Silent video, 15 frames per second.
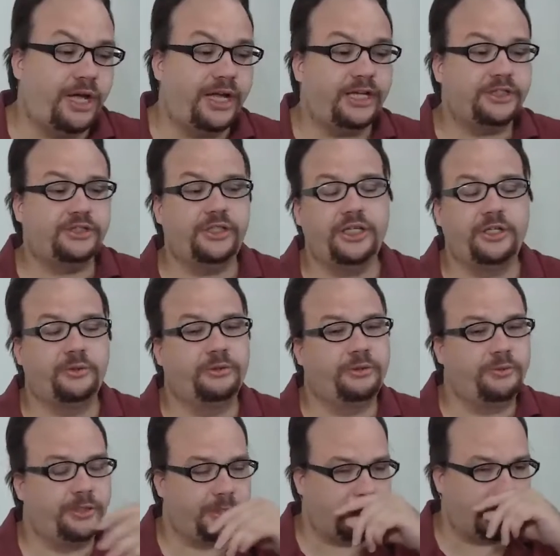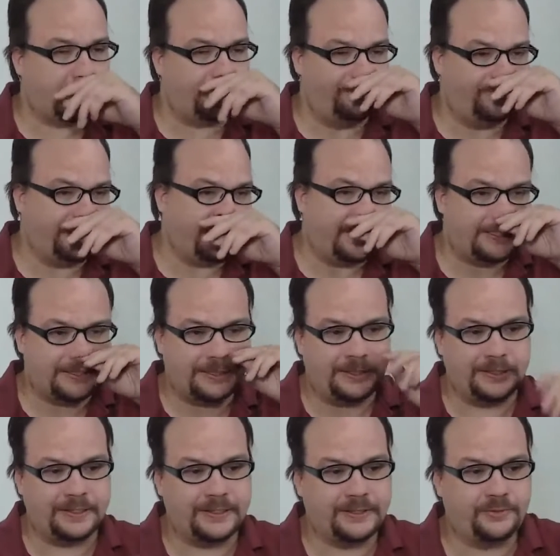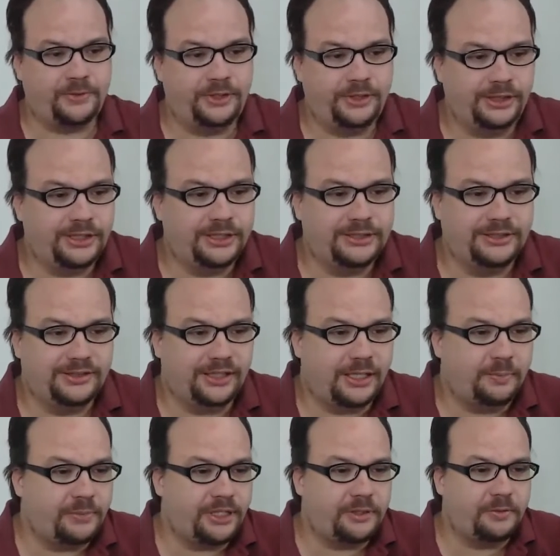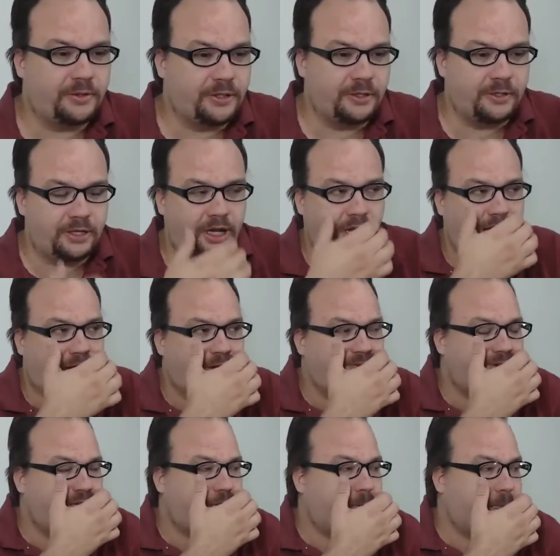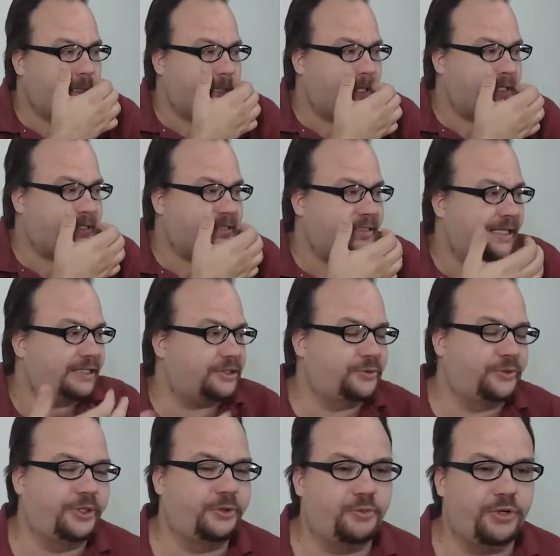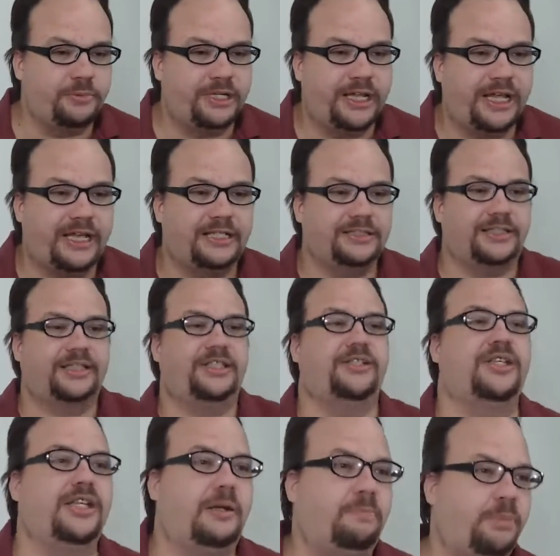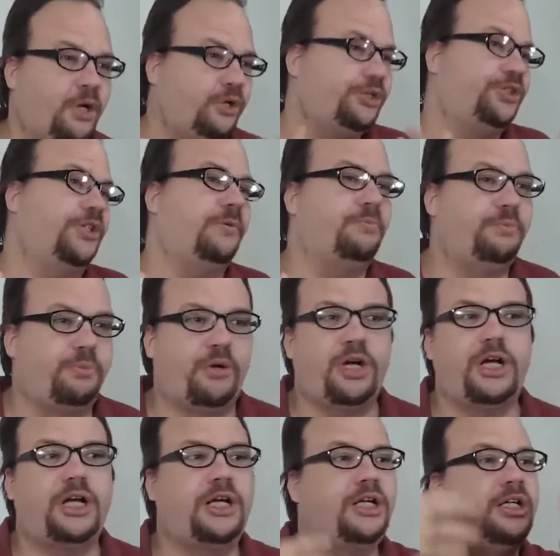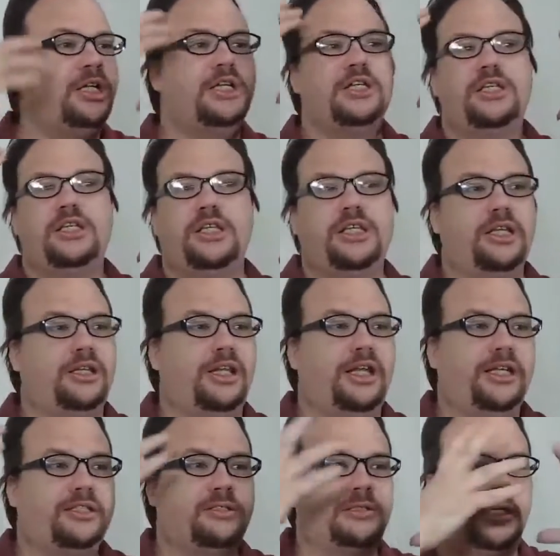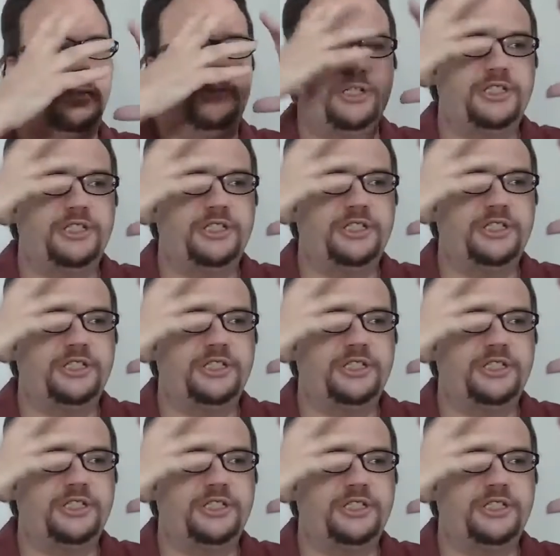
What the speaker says: I actually agree with Vanessa on this one because, I mean, every accessory women has, like you get a push-up bra, you get like so much makeup